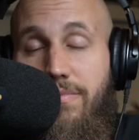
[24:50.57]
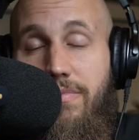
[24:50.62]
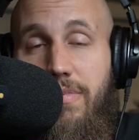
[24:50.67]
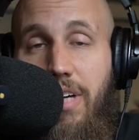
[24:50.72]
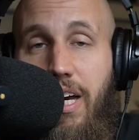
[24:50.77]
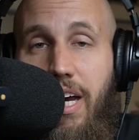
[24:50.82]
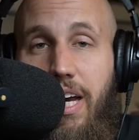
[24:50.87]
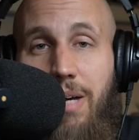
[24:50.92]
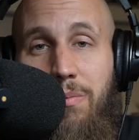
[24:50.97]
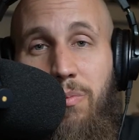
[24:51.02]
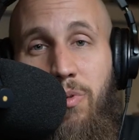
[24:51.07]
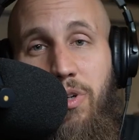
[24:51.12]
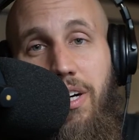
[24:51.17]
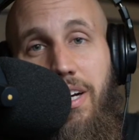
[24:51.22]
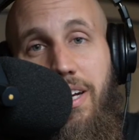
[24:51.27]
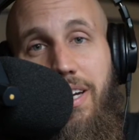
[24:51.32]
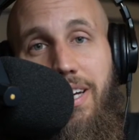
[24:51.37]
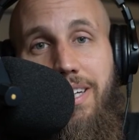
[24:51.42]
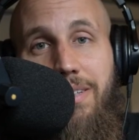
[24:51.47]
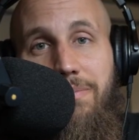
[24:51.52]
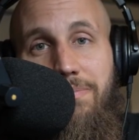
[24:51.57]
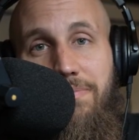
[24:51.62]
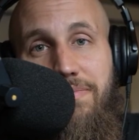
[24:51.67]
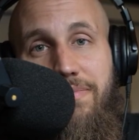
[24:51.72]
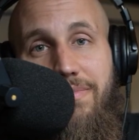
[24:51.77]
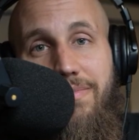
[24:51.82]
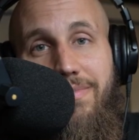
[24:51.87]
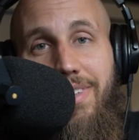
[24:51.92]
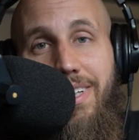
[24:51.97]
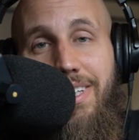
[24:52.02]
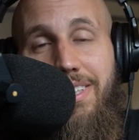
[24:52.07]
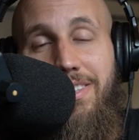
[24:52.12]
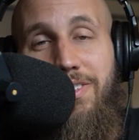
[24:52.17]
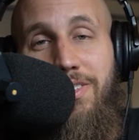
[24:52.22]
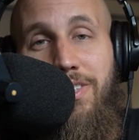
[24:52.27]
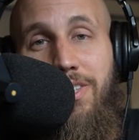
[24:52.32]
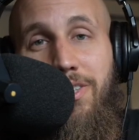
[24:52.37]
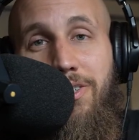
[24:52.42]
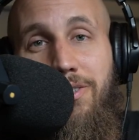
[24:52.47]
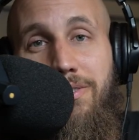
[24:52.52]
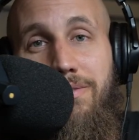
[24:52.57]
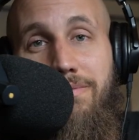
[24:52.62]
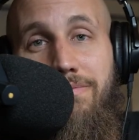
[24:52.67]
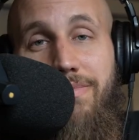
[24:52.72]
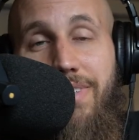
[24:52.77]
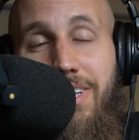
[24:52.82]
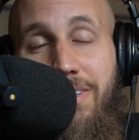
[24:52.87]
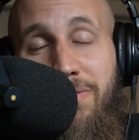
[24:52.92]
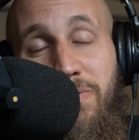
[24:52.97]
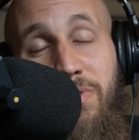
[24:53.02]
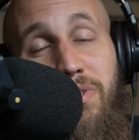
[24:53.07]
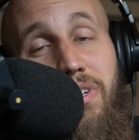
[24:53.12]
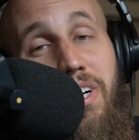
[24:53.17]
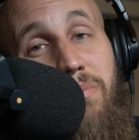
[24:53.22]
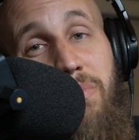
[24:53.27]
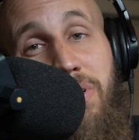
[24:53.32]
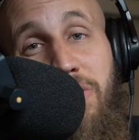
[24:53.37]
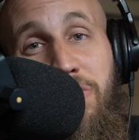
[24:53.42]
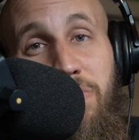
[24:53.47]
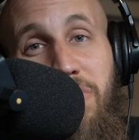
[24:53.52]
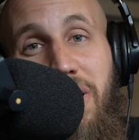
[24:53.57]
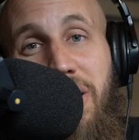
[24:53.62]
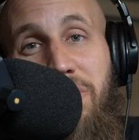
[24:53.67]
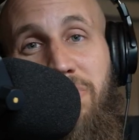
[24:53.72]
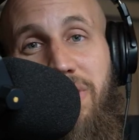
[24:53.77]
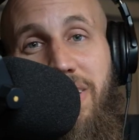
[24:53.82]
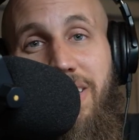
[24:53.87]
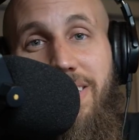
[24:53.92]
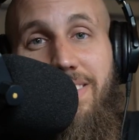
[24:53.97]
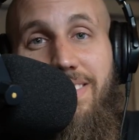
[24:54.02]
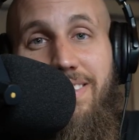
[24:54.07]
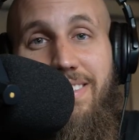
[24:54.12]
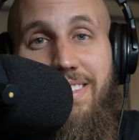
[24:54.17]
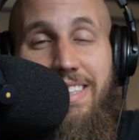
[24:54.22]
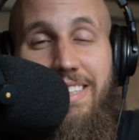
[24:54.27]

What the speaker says: I am where I am. And so, therefore, I'm in the right place.